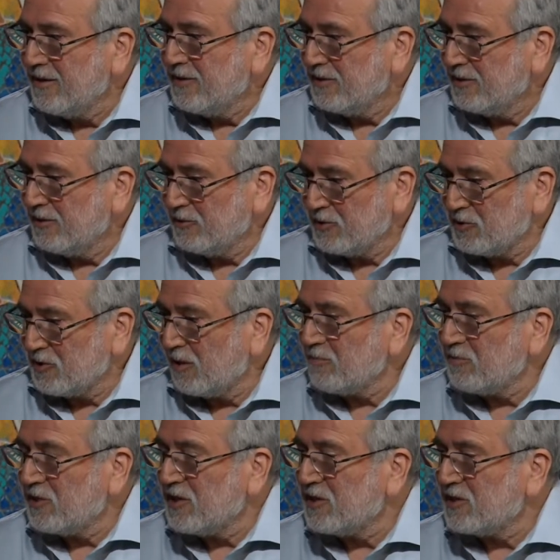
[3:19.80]
were
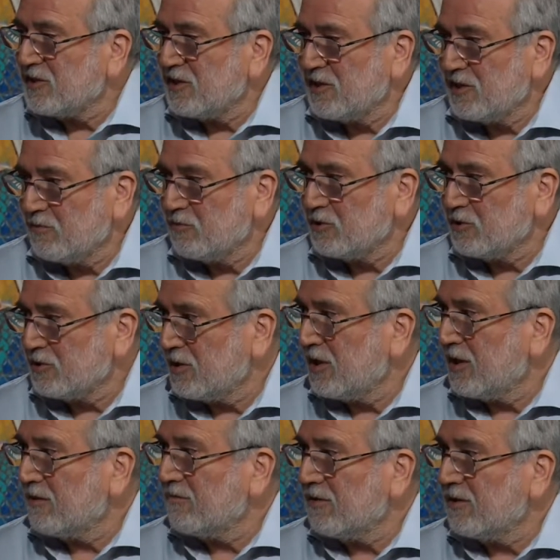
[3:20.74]
some things that he was
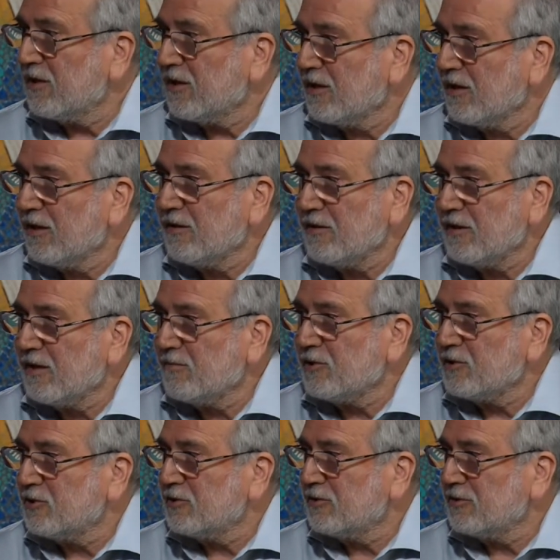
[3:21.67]
saying very clearly,
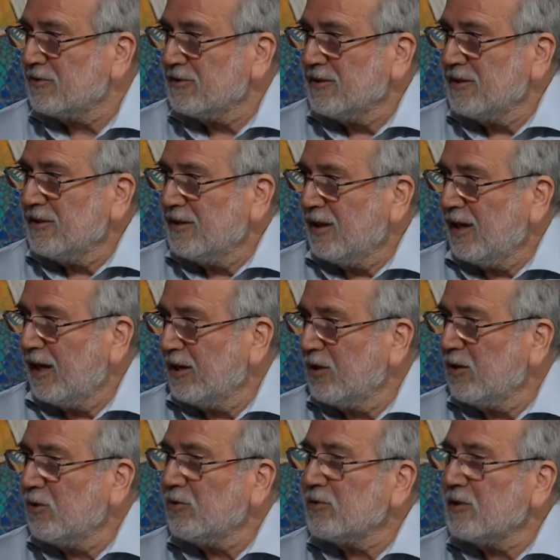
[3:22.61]
which I
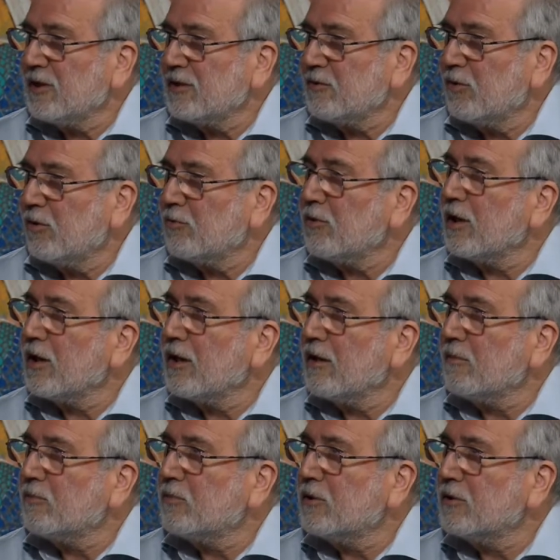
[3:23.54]
know that only
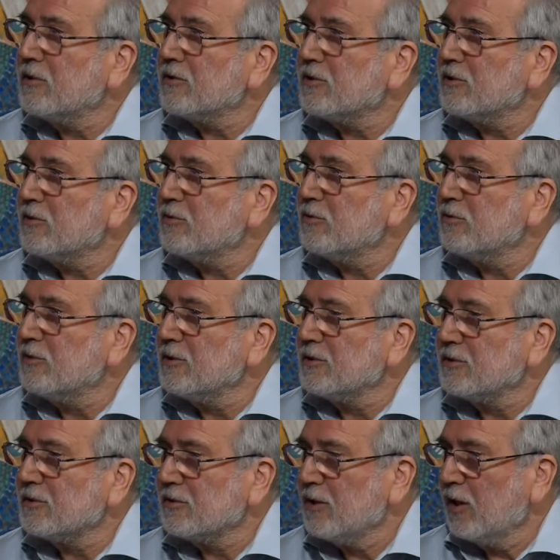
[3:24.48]
a person who
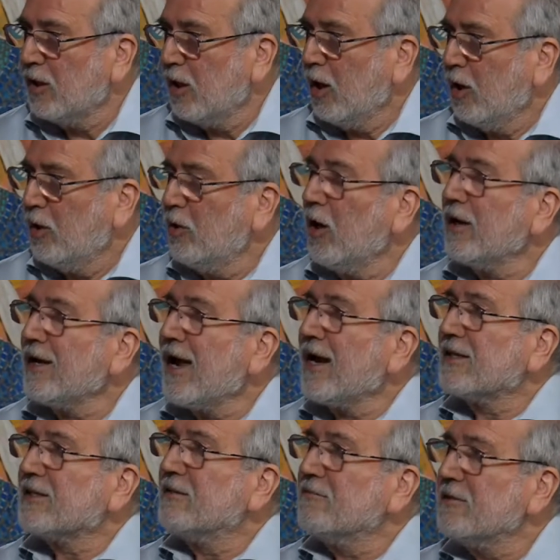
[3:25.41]
is not
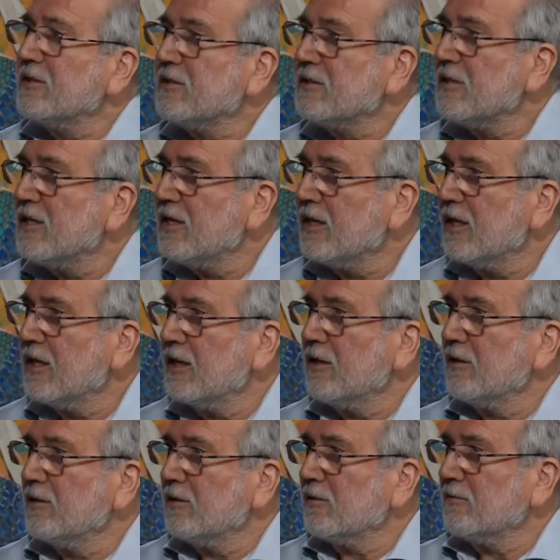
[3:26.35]
actively seeking
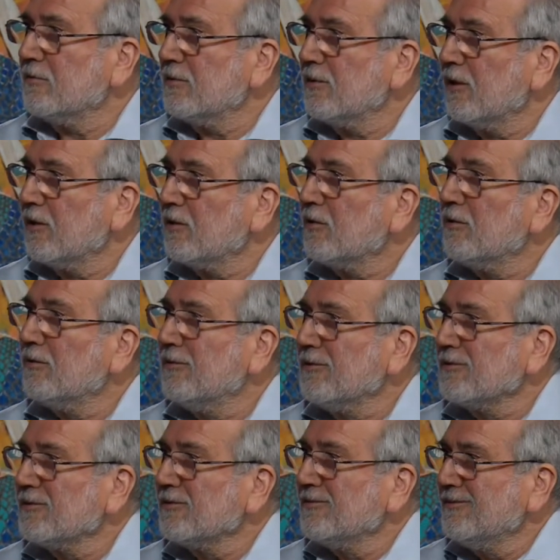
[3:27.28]
in
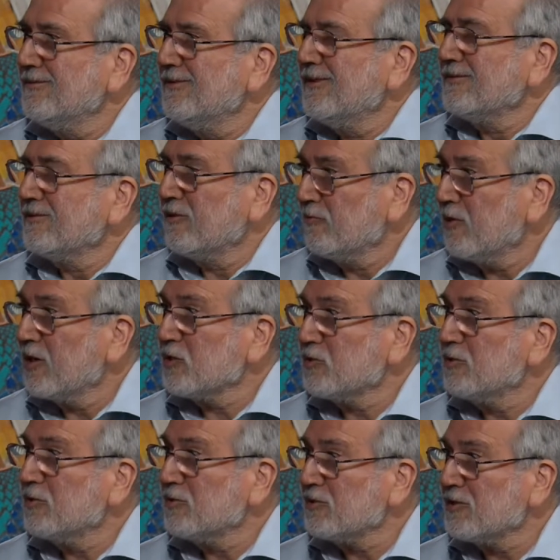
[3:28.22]
a
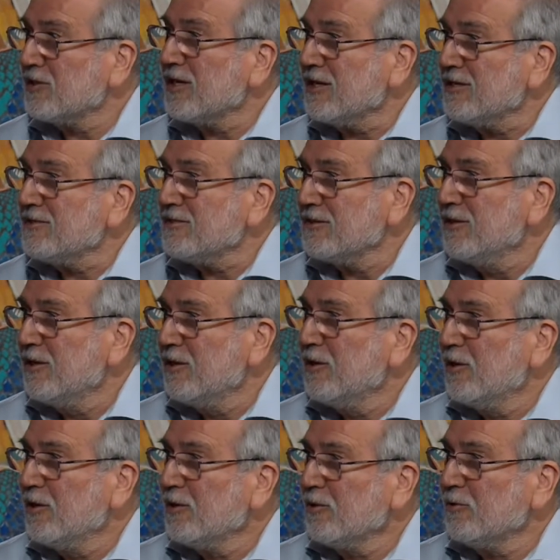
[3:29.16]
congressional seat
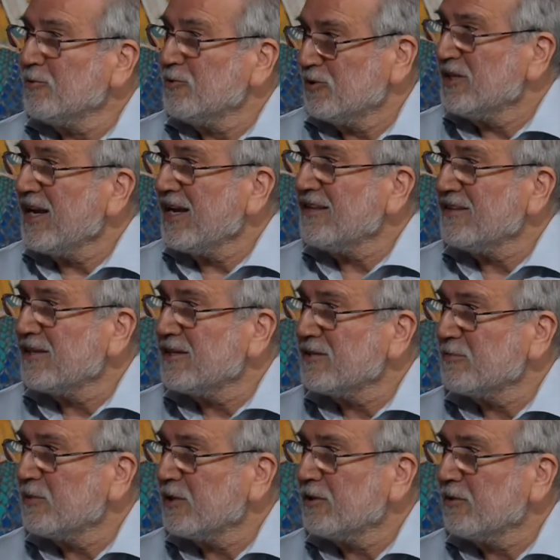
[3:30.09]
could say
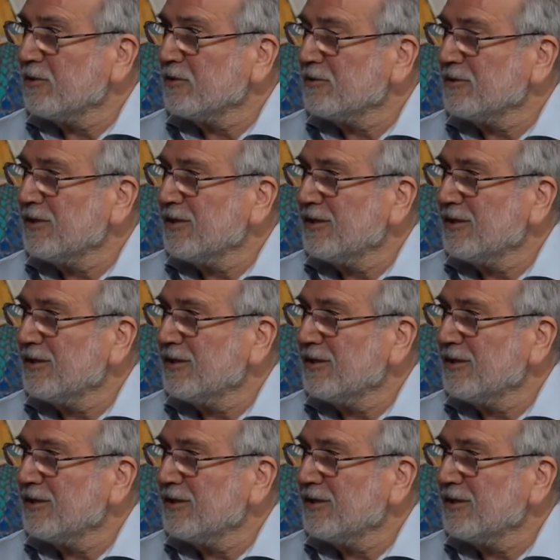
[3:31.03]
things, because